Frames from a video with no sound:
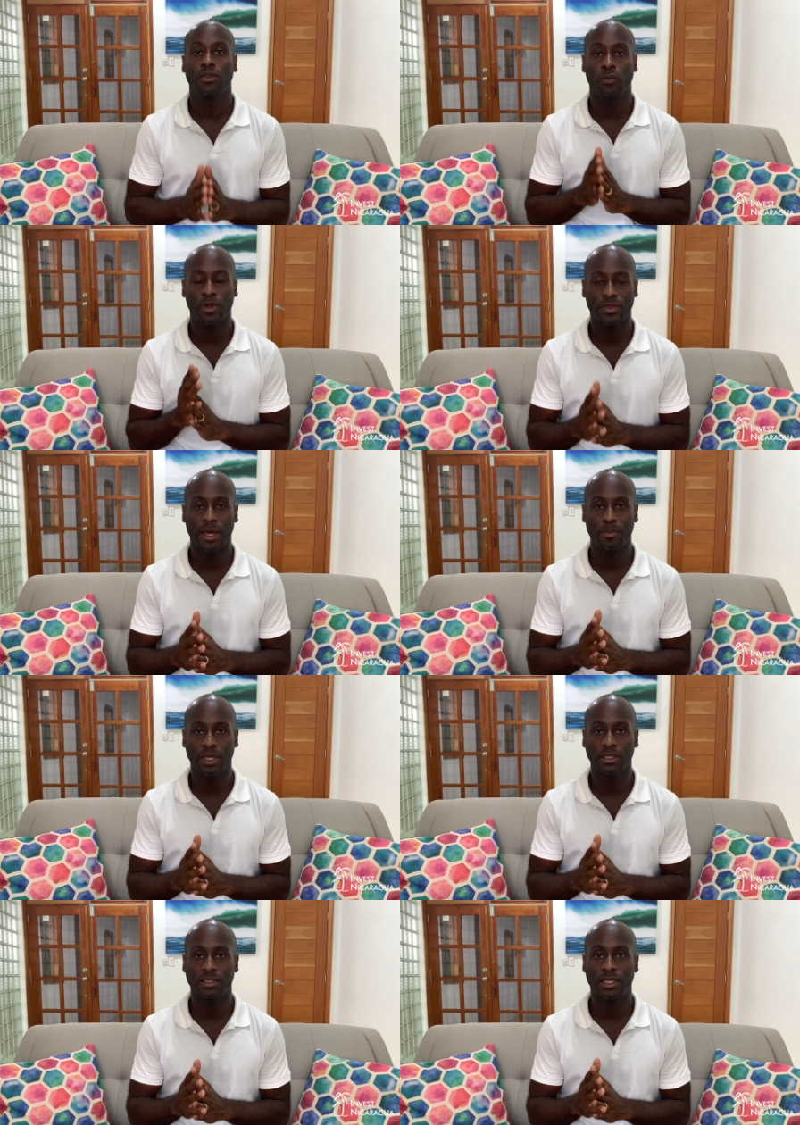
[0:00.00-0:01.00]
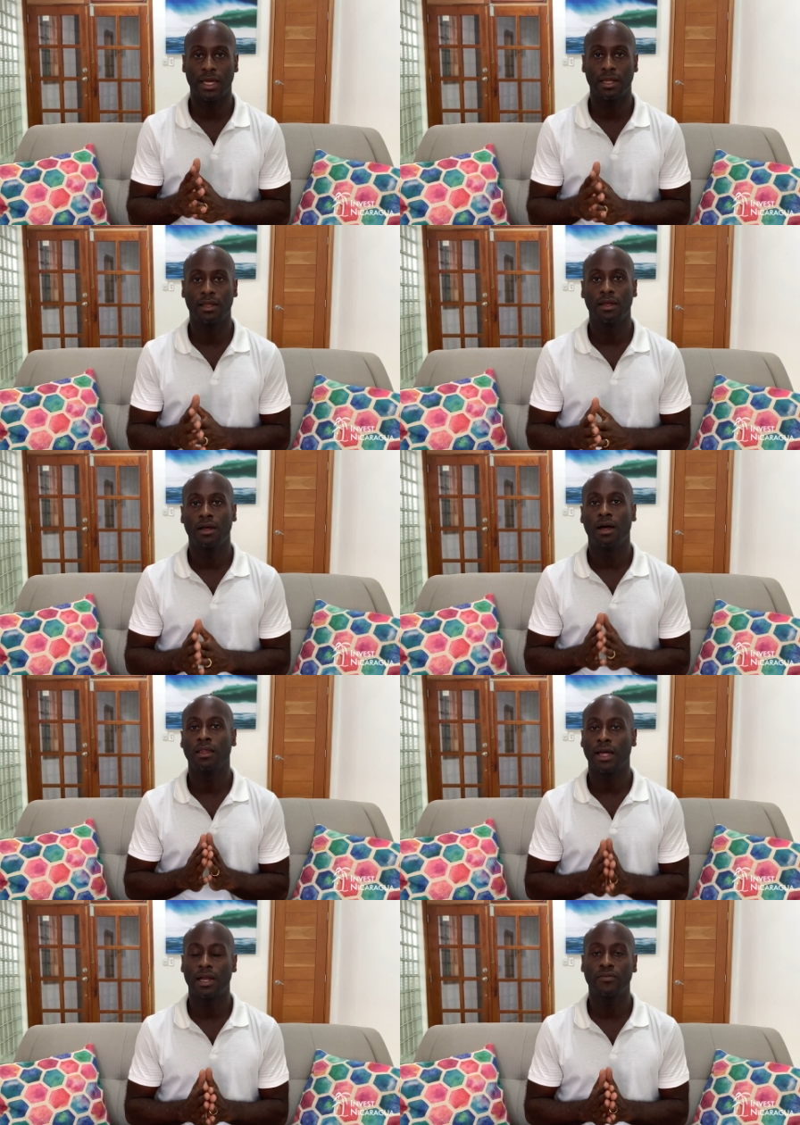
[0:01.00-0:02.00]
With that being said, a
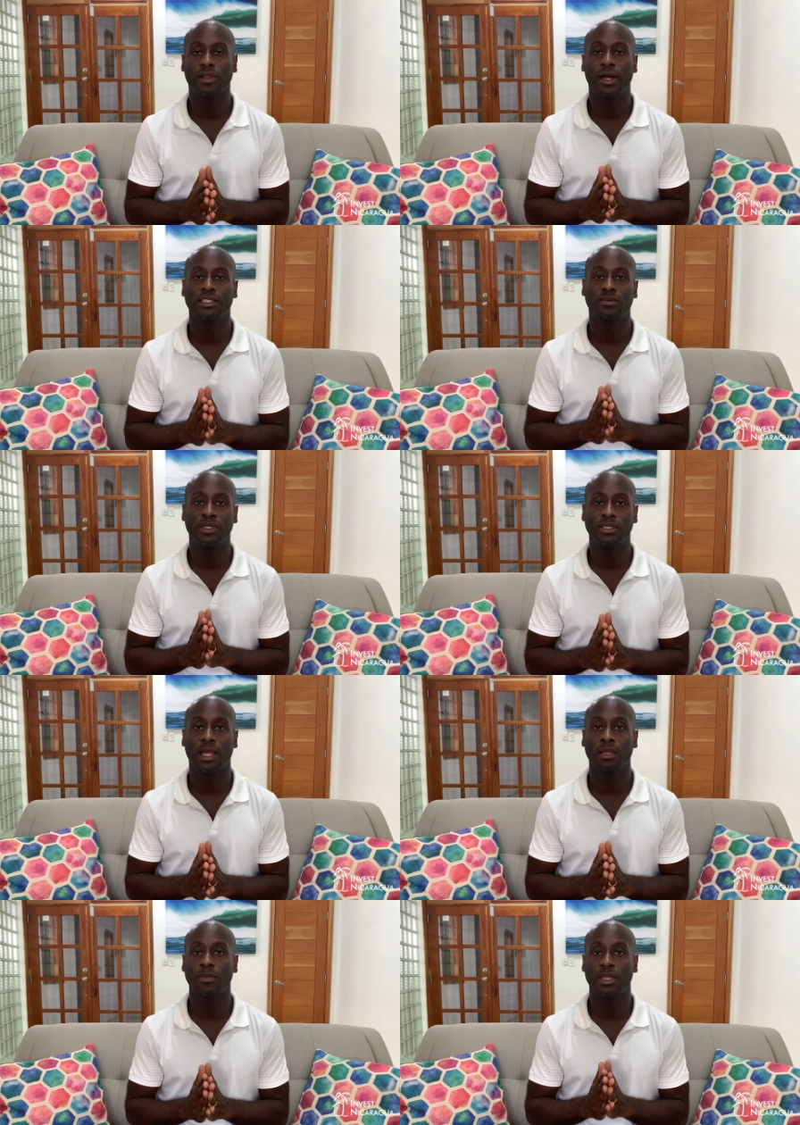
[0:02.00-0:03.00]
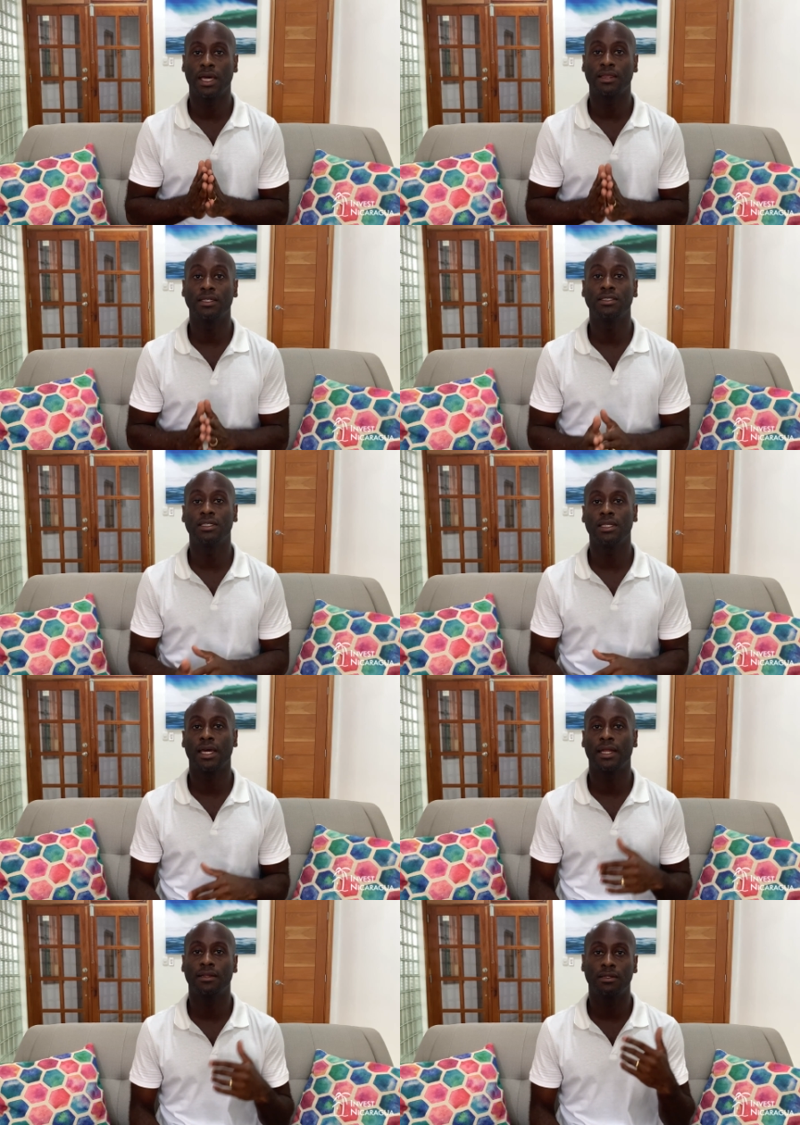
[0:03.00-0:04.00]
lot of clients have been telling me that they see
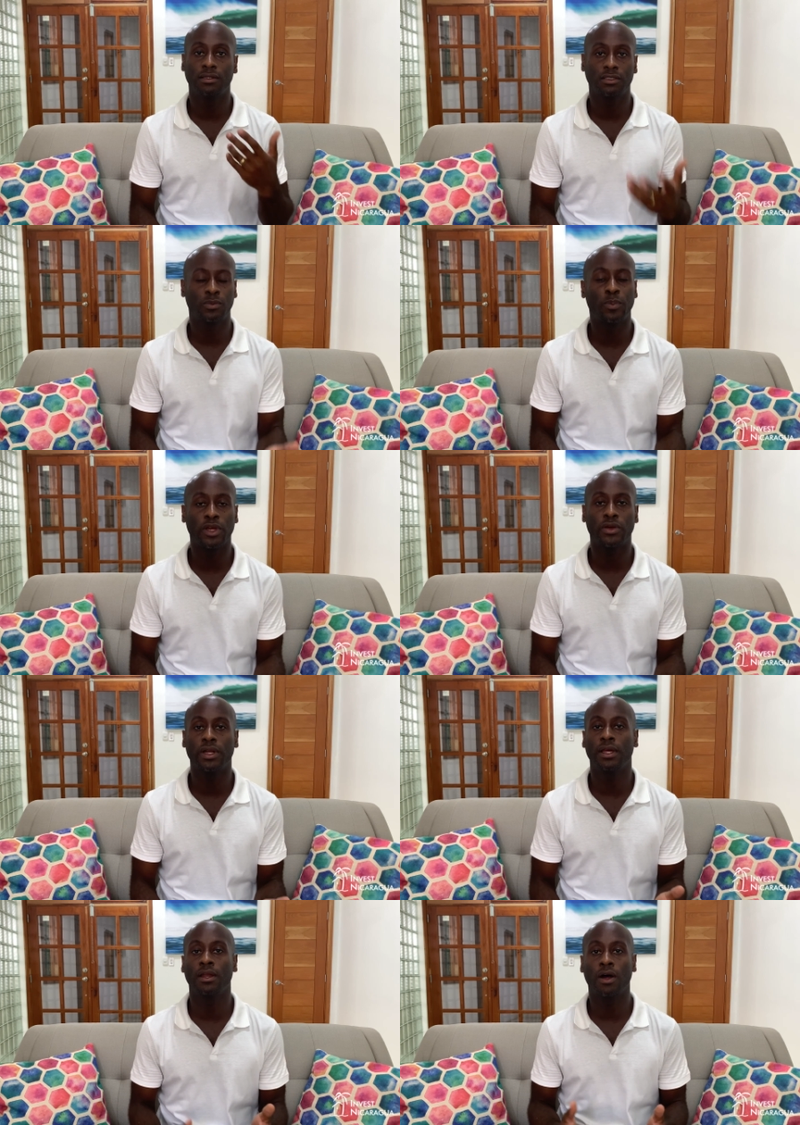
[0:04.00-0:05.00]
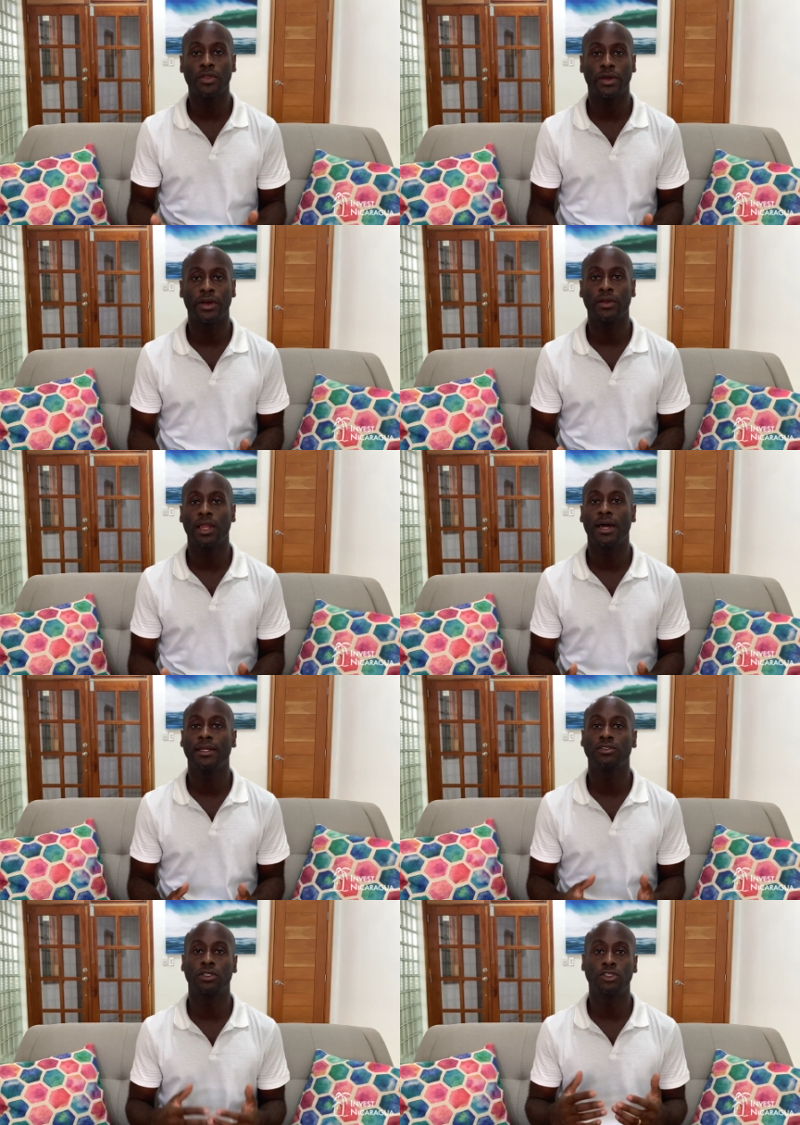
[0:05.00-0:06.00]
that Spirit and other
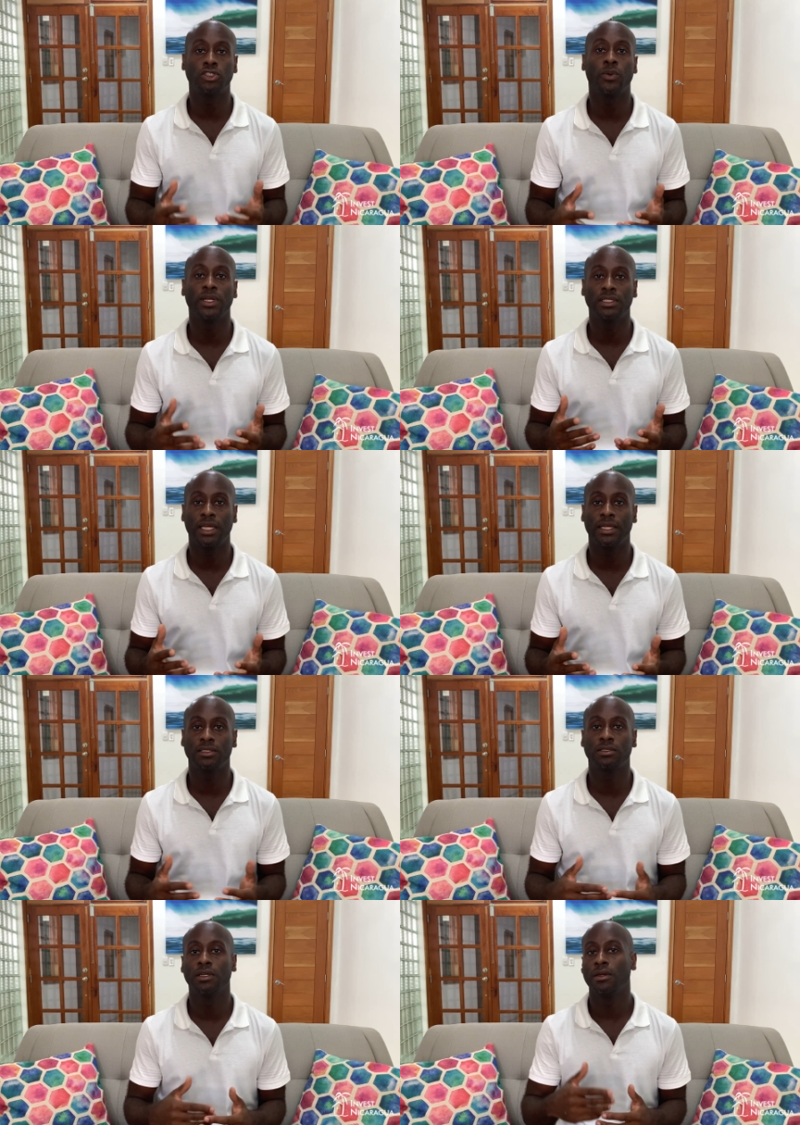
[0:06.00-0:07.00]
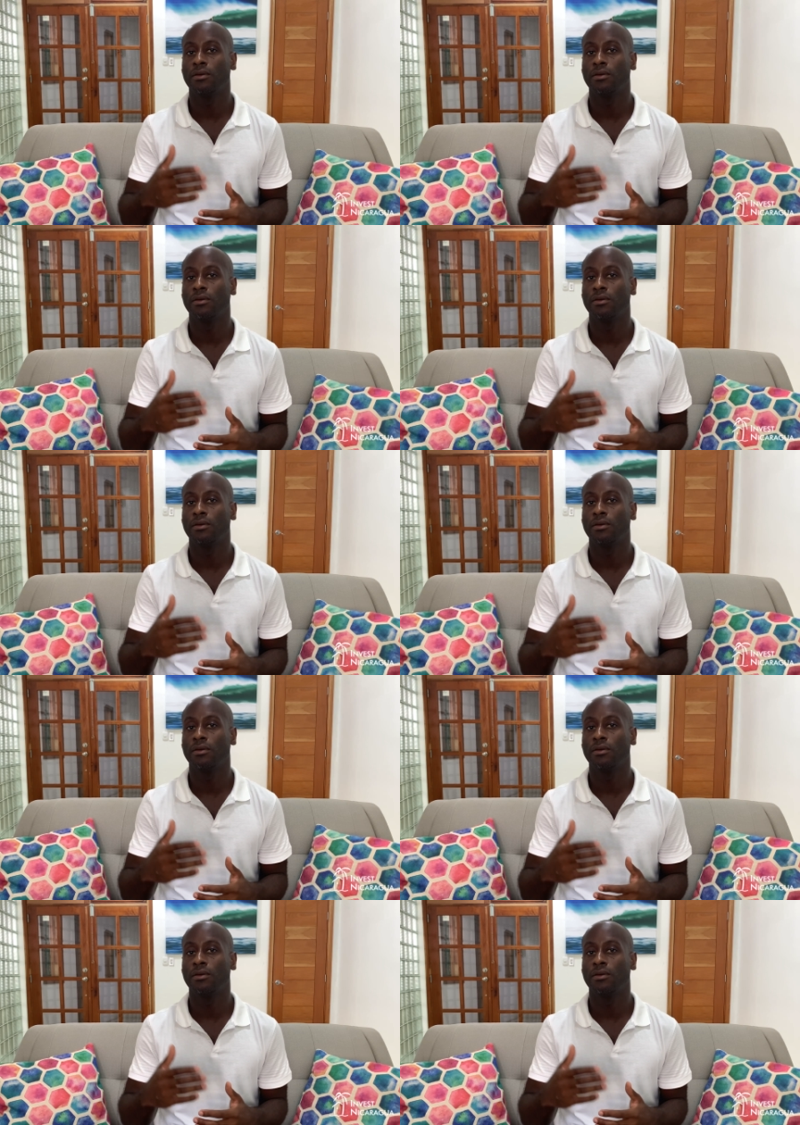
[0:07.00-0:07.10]
airlines are showing dates